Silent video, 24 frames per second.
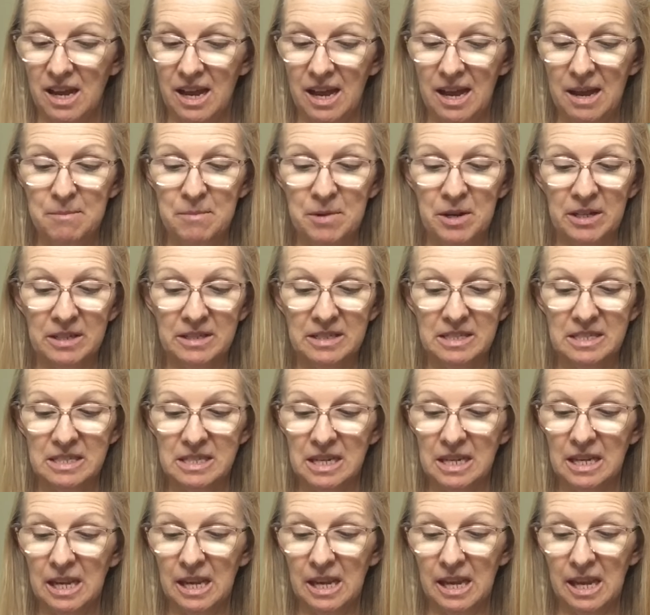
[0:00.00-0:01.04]
I'm not
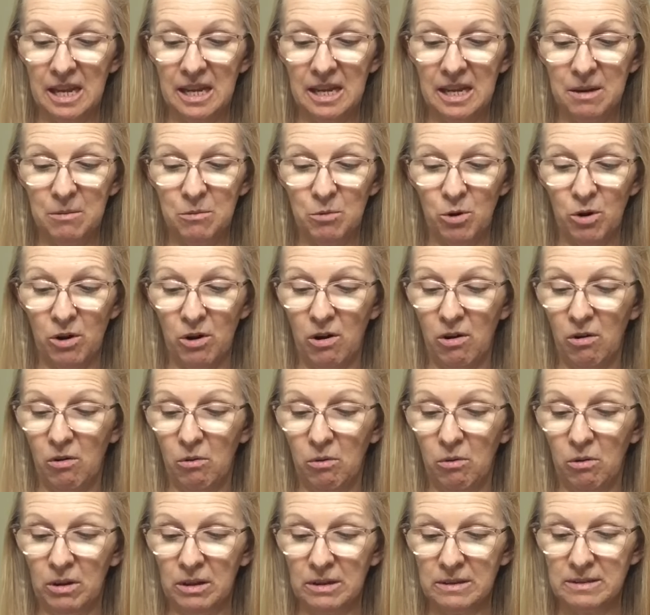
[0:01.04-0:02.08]
digging any more
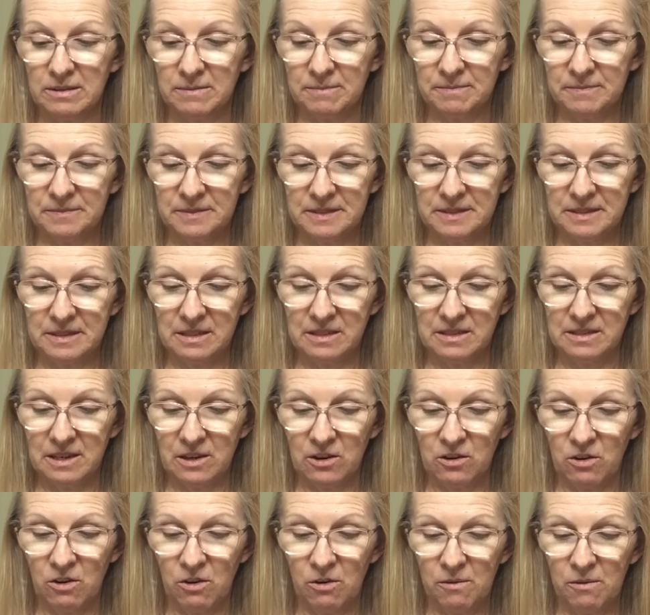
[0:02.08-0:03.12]
holes, said
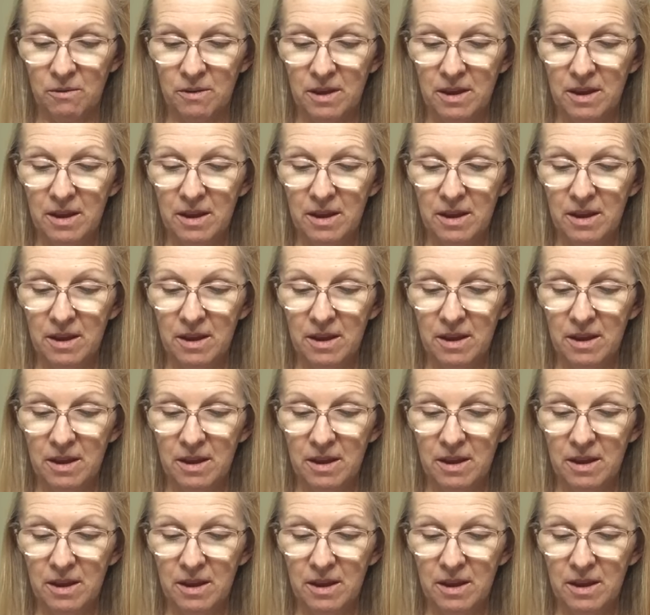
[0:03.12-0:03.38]
Zero.